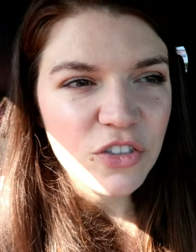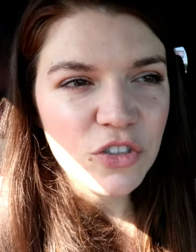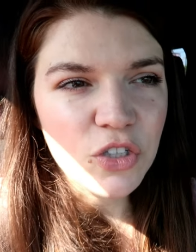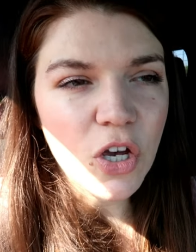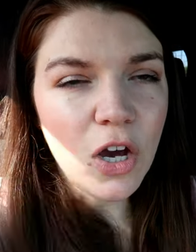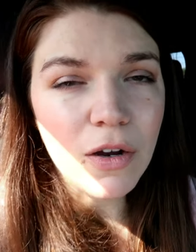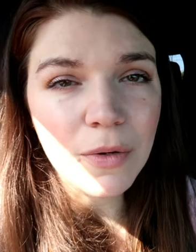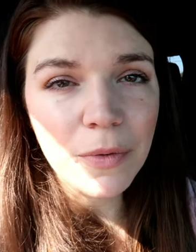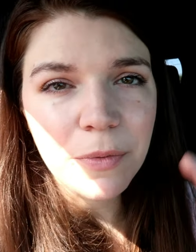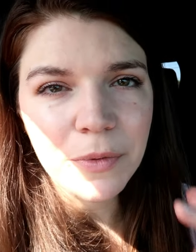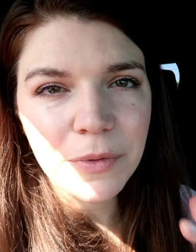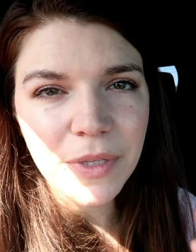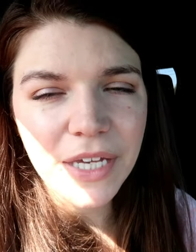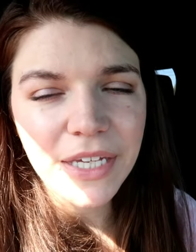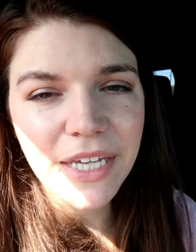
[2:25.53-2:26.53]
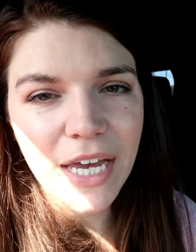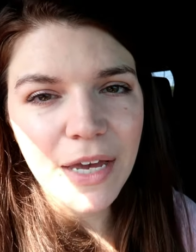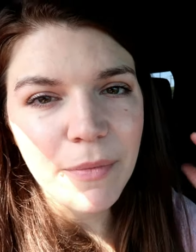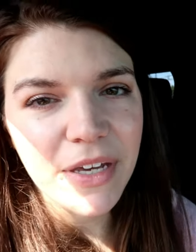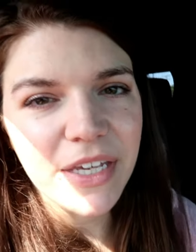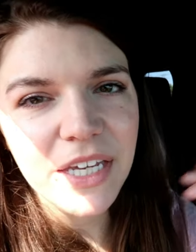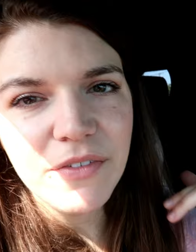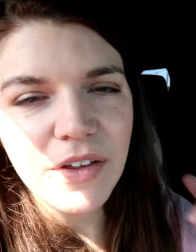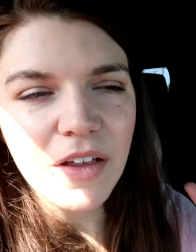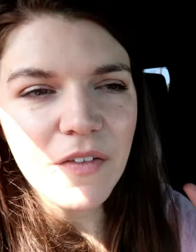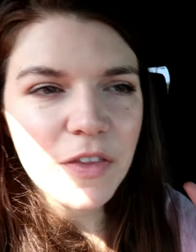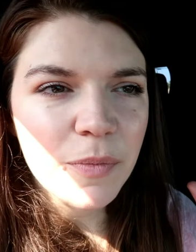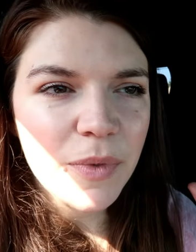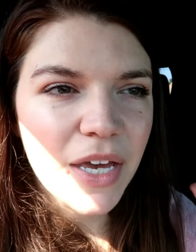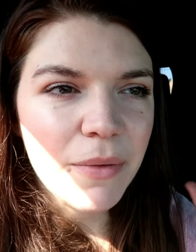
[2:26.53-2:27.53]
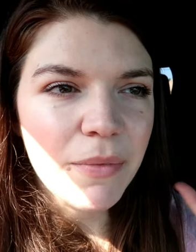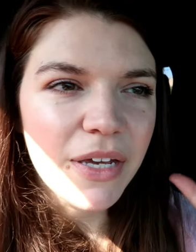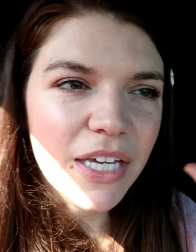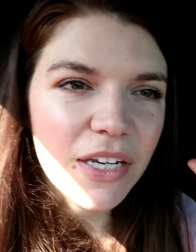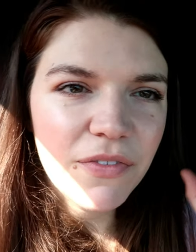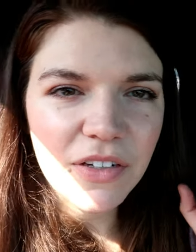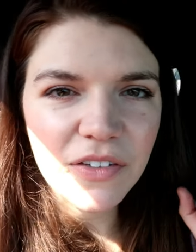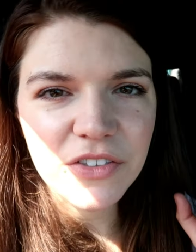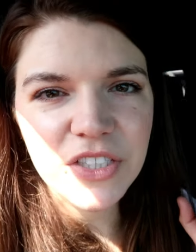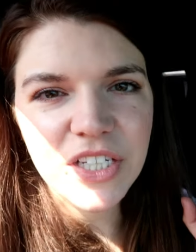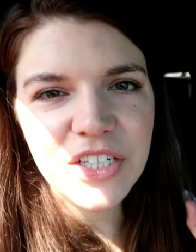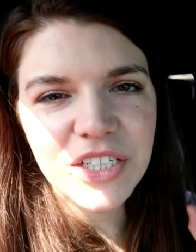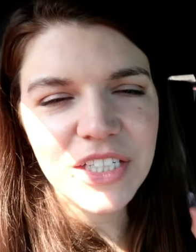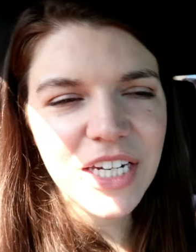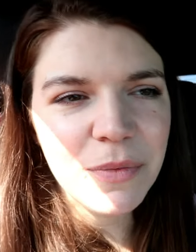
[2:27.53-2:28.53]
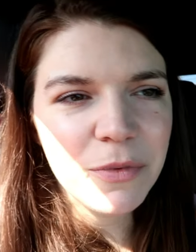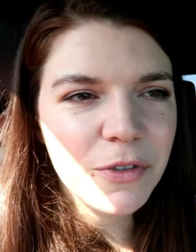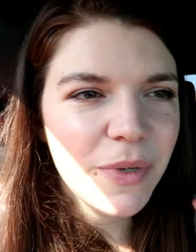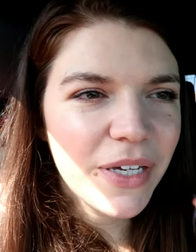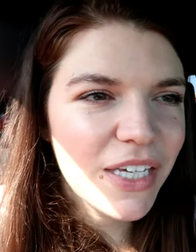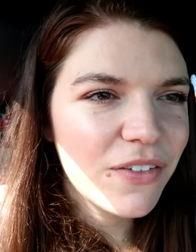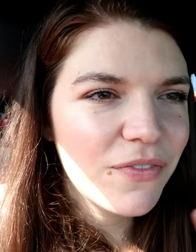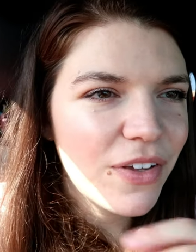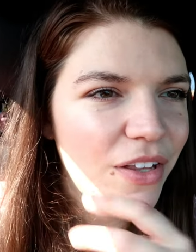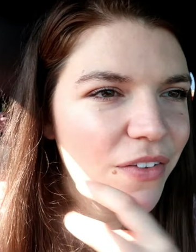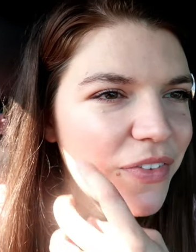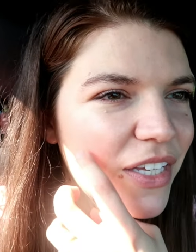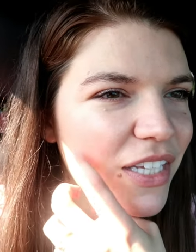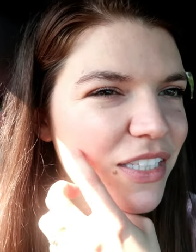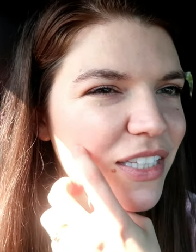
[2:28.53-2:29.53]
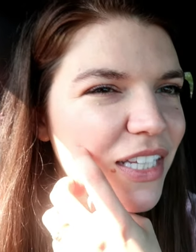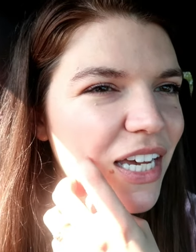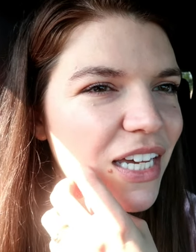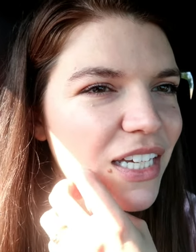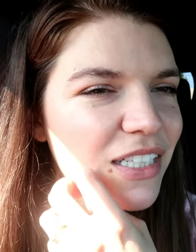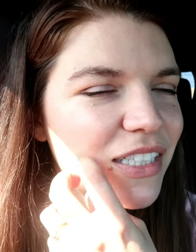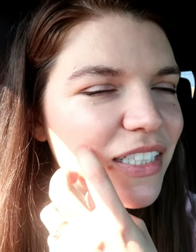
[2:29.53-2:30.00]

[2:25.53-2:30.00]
so many people were like, yeah, my kid fell off the bed, my kid fell off the changing table, my kid fell off this and that.